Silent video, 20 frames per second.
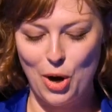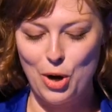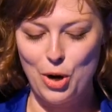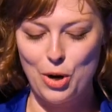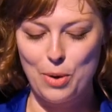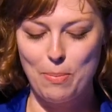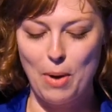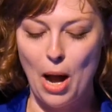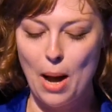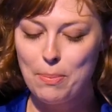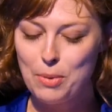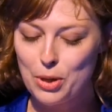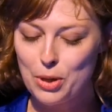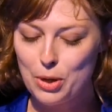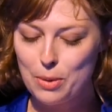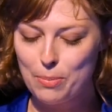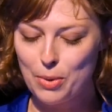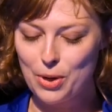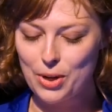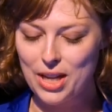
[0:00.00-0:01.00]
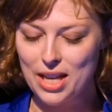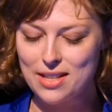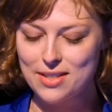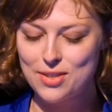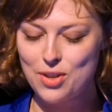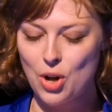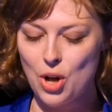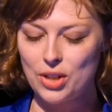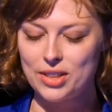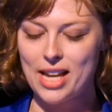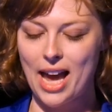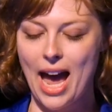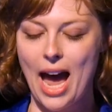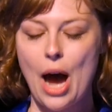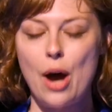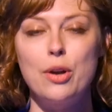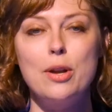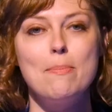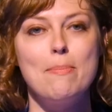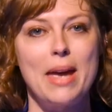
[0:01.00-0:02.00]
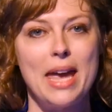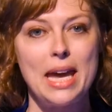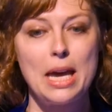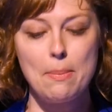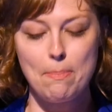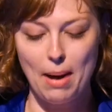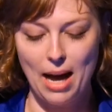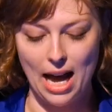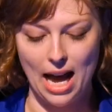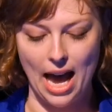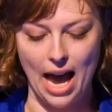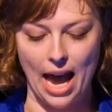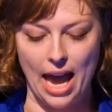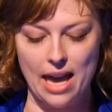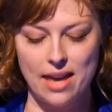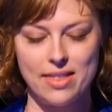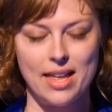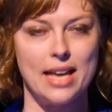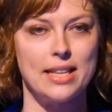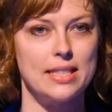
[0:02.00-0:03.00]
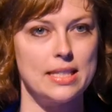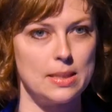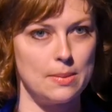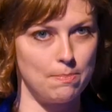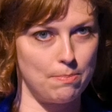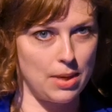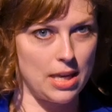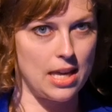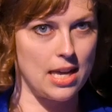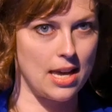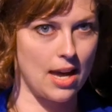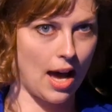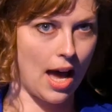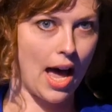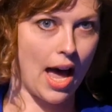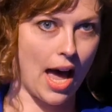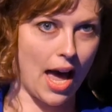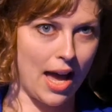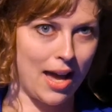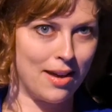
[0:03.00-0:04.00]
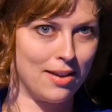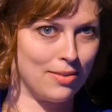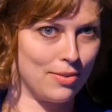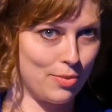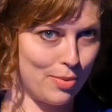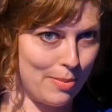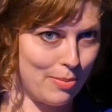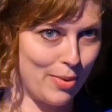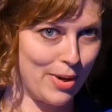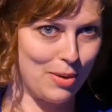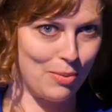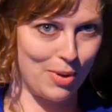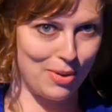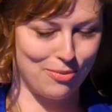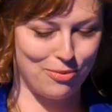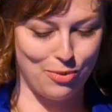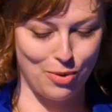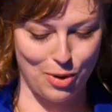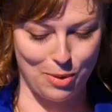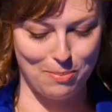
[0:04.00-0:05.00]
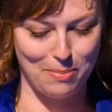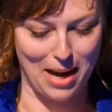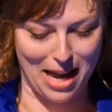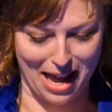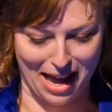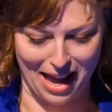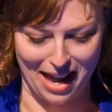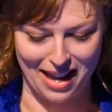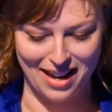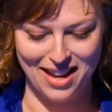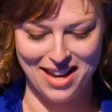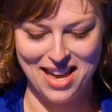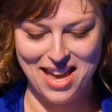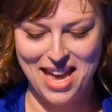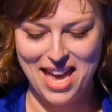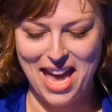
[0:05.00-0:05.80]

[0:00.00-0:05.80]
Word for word: Her popular book is called How to Bake Pi, that's PI 3.14 Pi,